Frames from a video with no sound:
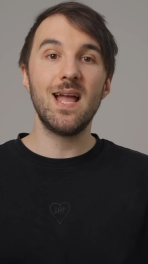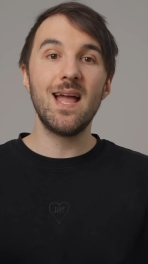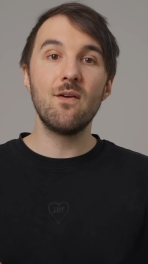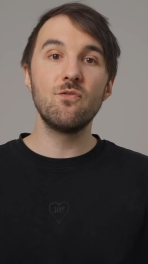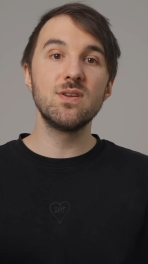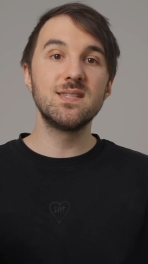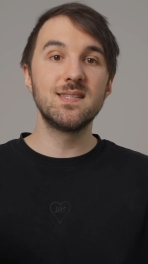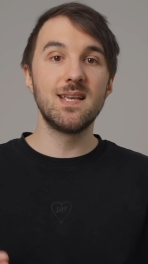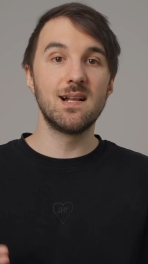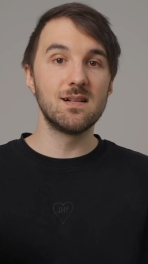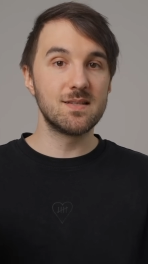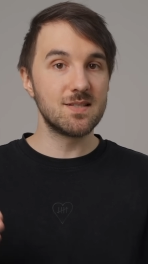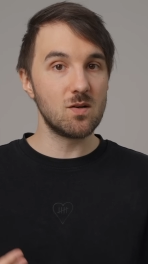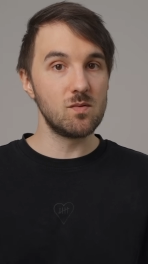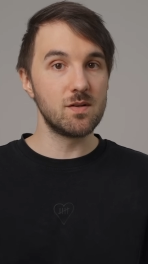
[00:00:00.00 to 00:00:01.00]
every single
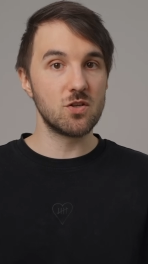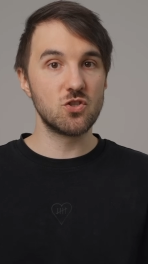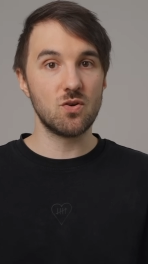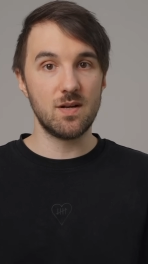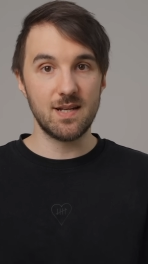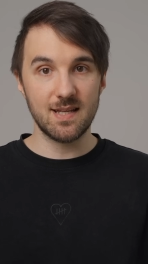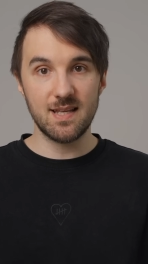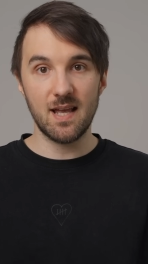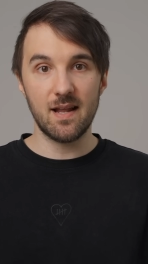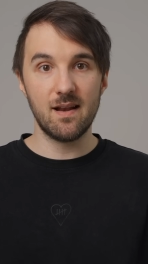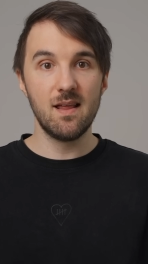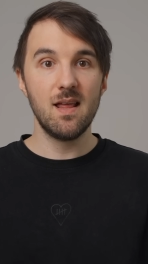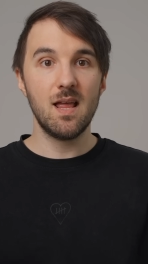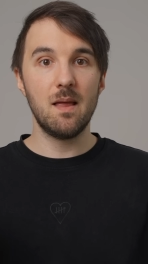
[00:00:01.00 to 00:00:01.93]
solder joint again